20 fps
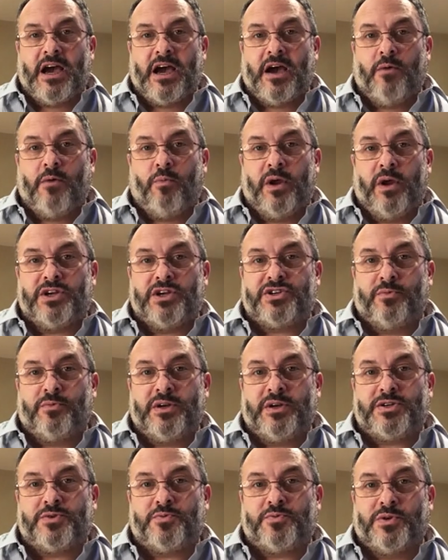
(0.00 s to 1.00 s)
which
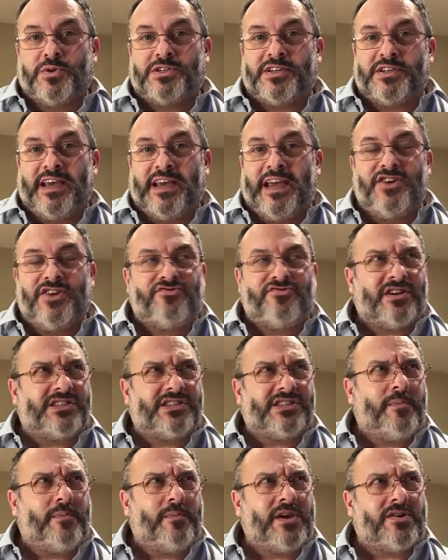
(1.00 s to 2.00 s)
was
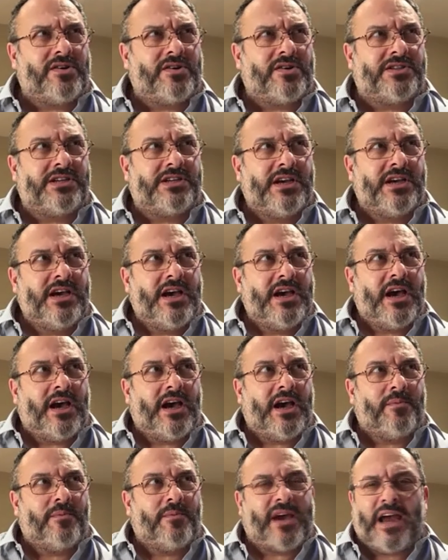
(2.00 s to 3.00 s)
interesting because
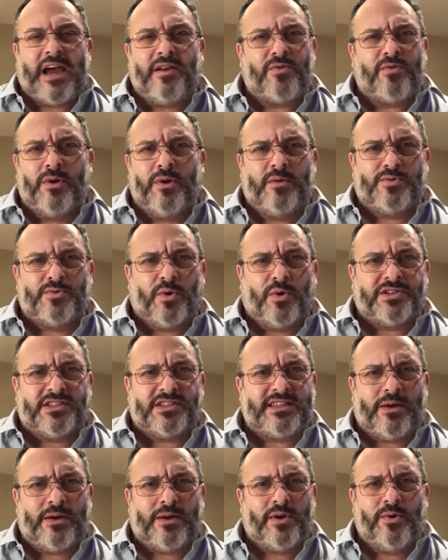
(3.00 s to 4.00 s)
Kenneth Williams wasn't
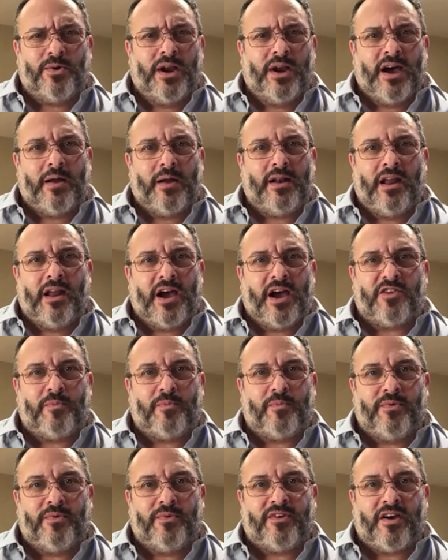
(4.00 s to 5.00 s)
someone who liked
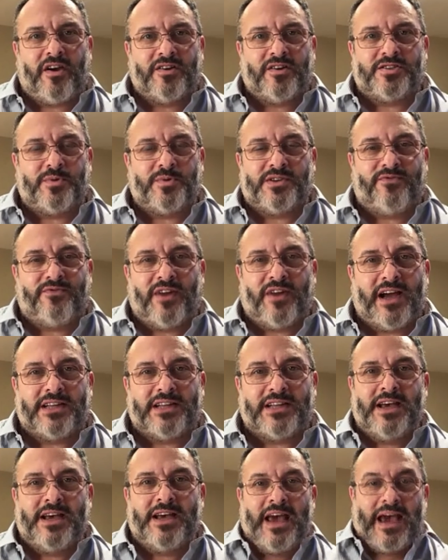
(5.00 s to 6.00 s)
people to go to his flat.
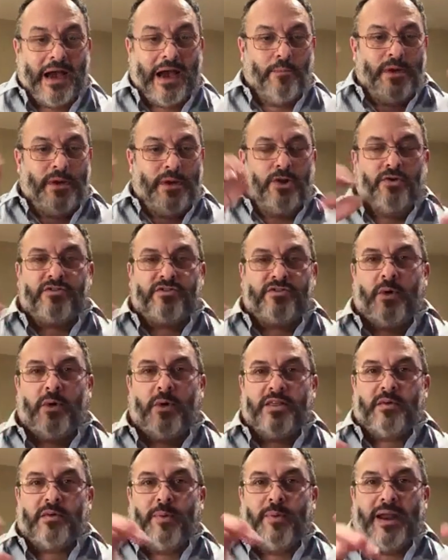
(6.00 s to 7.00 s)
And we looked at where
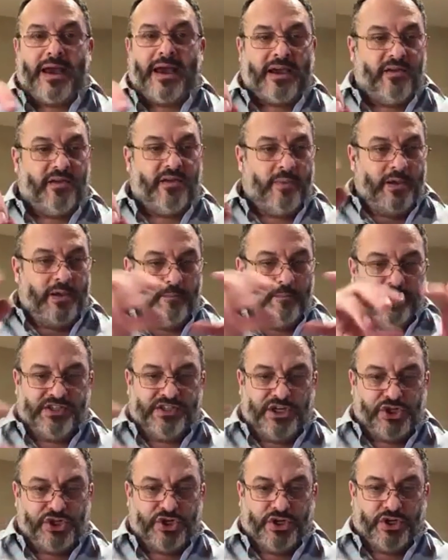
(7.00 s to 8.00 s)
the plaque had been
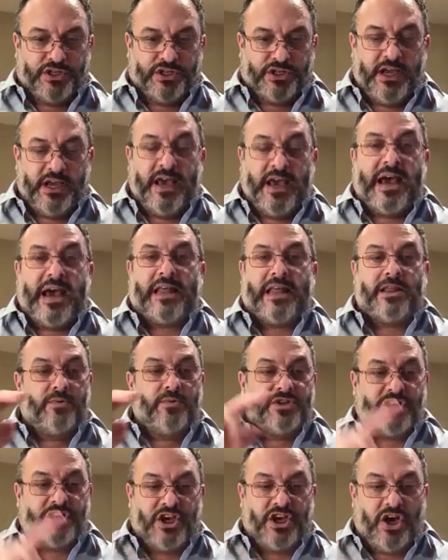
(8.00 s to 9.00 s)
positioned, and there
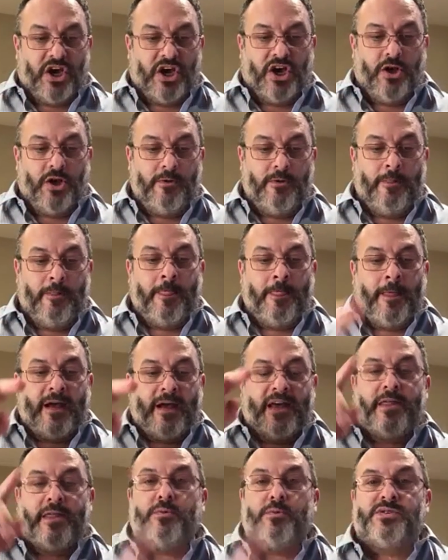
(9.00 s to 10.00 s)
was her,
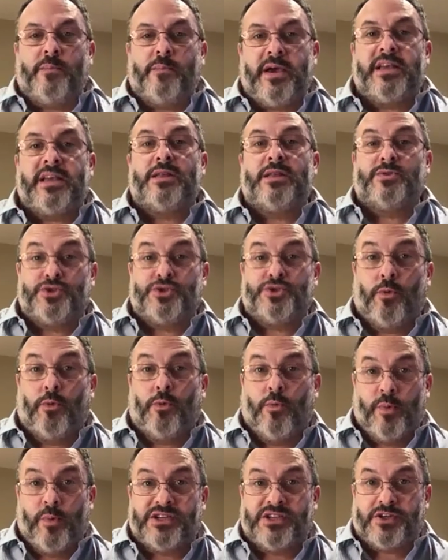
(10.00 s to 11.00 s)
and there was me, and there was
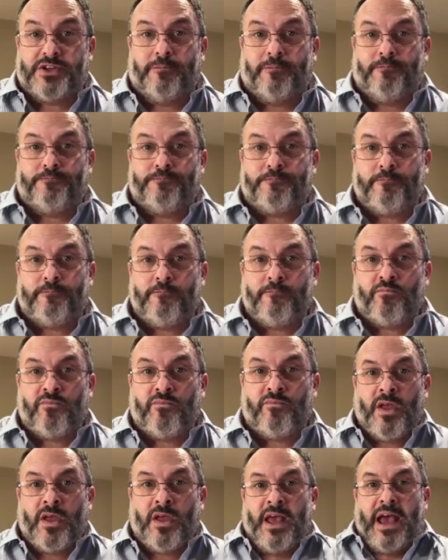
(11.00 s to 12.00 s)
Norman Wisdom.
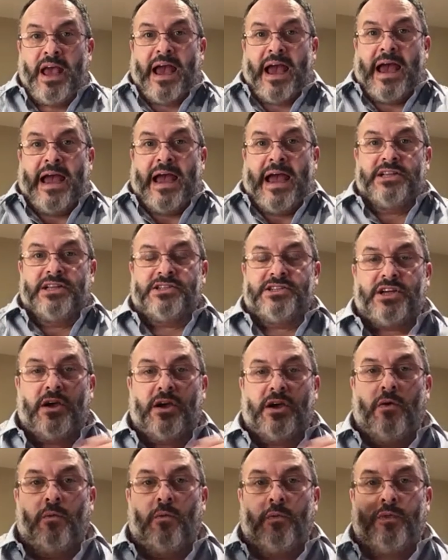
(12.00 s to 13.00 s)
And
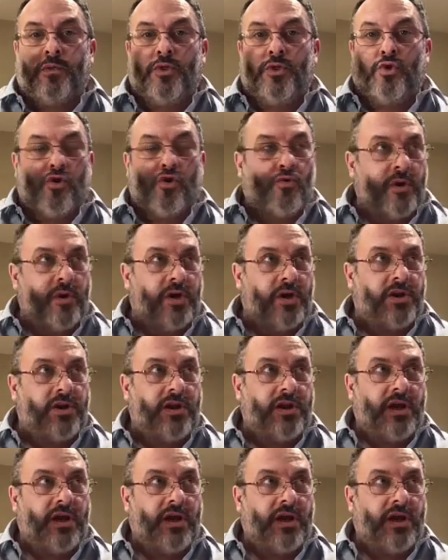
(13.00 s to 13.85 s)
Norman